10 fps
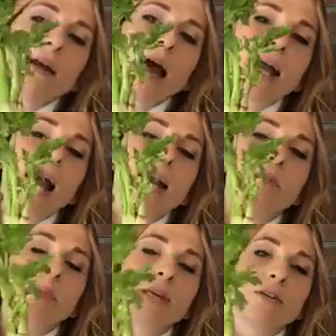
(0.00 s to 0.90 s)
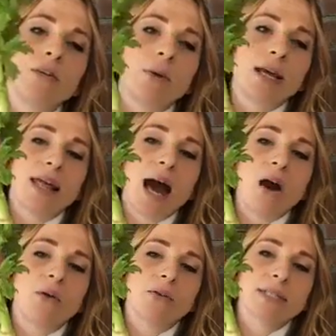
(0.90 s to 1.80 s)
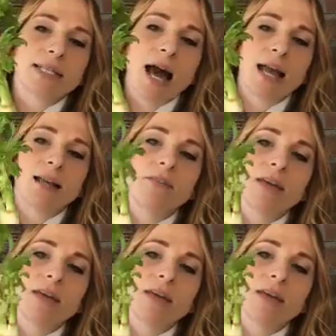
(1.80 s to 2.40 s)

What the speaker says: I kind of peeled away the outside of